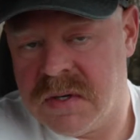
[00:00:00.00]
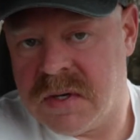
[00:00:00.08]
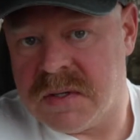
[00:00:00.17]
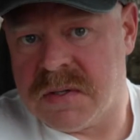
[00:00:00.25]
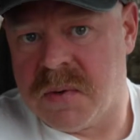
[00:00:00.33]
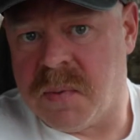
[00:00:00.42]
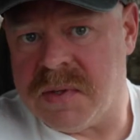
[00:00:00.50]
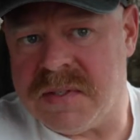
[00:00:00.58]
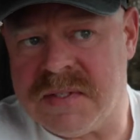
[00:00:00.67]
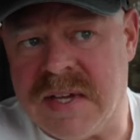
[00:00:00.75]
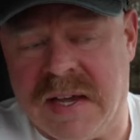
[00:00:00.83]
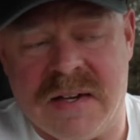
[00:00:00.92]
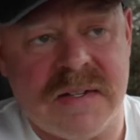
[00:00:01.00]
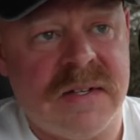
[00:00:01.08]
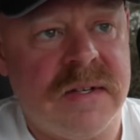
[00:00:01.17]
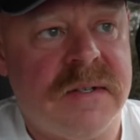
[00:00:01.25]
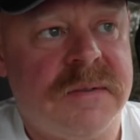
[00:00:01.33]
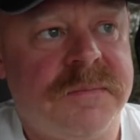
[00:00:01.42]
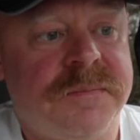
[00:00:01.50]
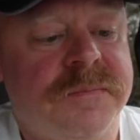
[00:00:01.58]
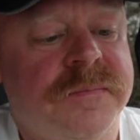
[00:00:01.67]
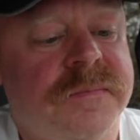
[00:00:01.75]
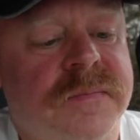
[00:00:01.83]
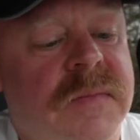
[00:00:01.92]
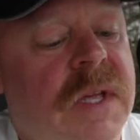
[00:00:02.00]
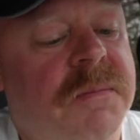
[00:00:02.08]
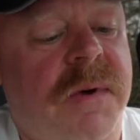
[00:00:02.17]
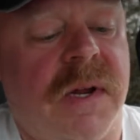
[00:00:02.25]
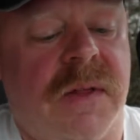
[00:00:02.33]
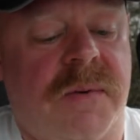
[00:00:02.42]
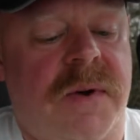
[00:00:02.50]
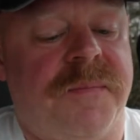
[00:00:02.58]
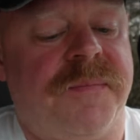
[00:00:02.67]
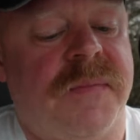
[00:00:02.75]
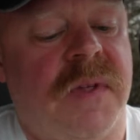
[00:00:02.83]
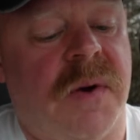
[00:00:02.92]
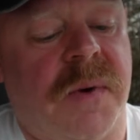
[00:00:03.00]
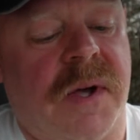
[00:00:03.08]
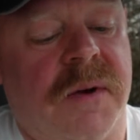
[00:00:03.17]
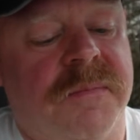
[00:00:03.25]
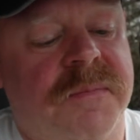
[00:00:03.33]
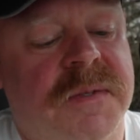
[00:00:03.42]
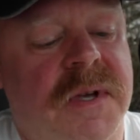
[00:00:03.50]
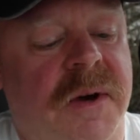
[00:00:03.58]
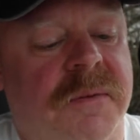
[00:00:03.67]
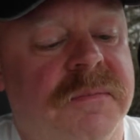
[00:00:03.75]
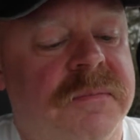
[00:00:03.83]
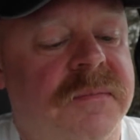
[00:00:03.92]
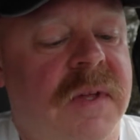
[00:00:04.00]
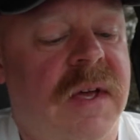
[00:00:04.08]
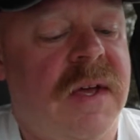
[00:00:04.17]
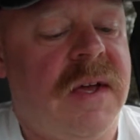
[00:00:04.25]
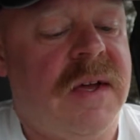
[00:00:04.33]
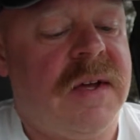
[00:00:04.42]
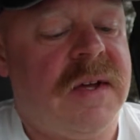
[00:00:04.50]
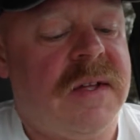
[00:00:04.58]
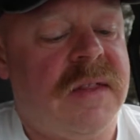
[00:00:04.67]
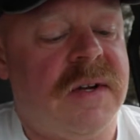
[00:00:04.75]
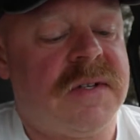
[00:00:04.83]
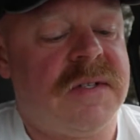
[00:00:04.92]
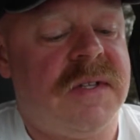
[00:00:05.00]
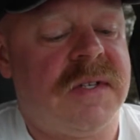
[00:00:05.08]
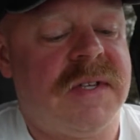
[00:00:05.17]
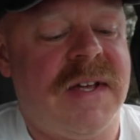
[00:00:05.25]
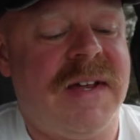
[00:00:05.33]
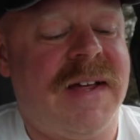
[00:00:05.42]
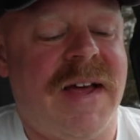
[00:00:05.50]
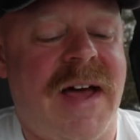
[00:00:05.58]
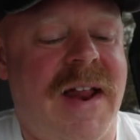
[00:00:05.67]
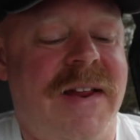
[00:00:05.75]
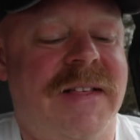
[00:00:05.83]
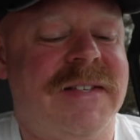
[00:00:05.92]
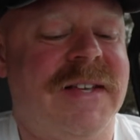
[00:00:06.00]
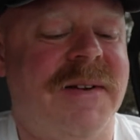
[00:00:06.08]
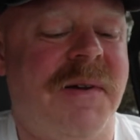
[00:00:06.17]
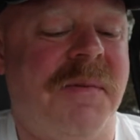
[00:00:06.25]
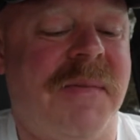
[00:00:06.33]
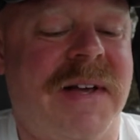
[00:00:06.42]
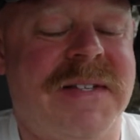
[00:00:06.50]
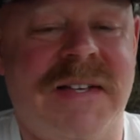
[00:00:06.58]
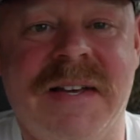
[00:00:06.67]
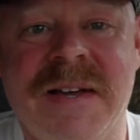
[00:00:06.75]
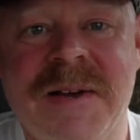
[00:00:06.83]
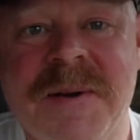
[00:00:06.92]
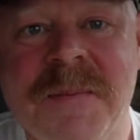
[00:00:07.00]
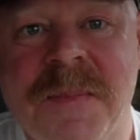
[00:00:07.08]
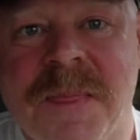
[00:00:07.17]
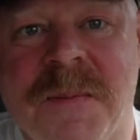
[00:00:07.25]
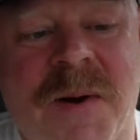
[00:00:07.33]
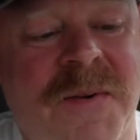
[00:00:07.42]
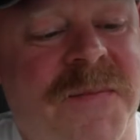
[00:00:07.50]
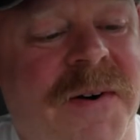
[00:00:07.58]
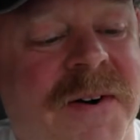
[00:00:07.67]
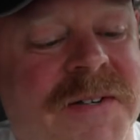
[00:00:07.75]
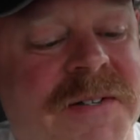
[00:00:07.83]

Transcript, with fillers: custard one second, but either way, here we go. So, there's this, this is going to be messy. Ready for